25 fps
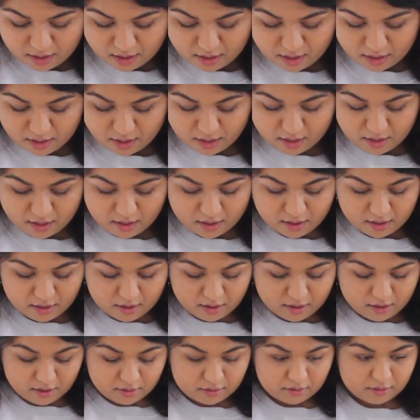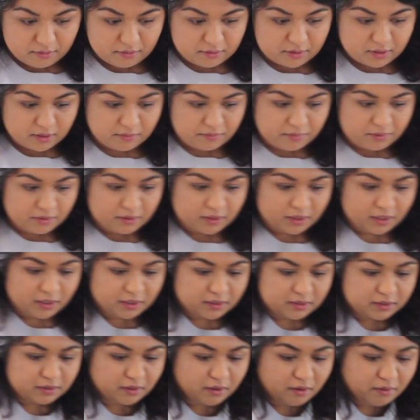I'm just going to put
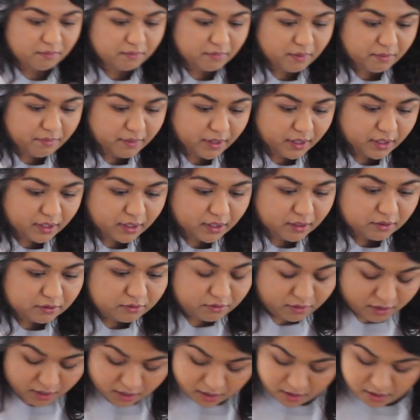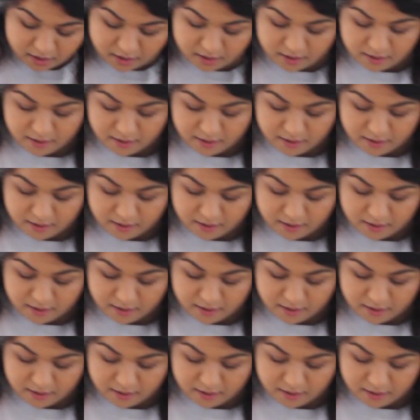these on my baking tray.